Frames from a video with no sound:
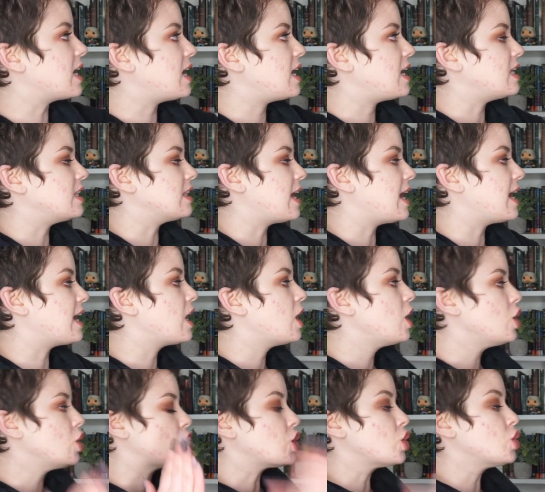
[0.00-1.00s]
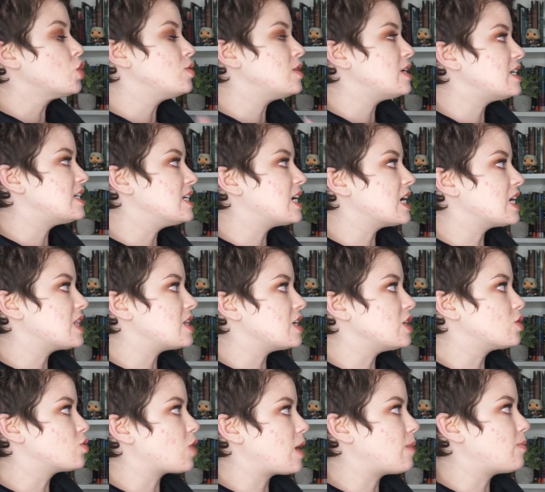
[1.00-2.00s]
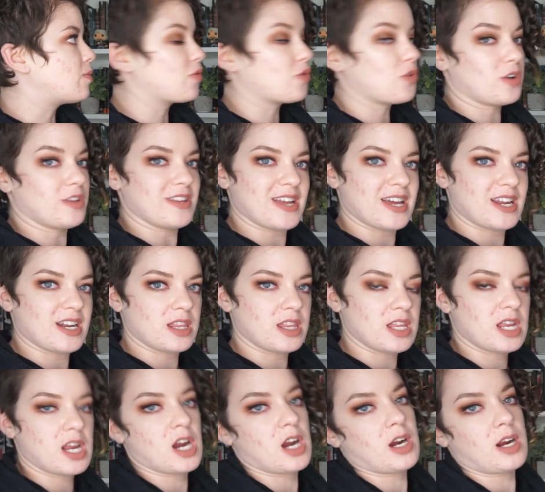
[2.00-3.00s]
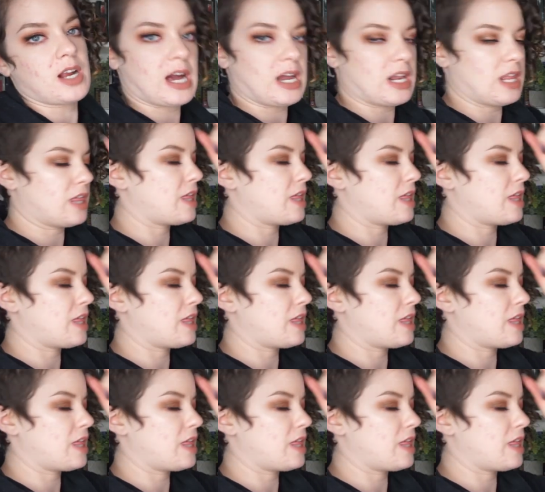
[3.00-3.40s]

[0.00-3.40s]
it in like, you need to get these read before the end of the year kind of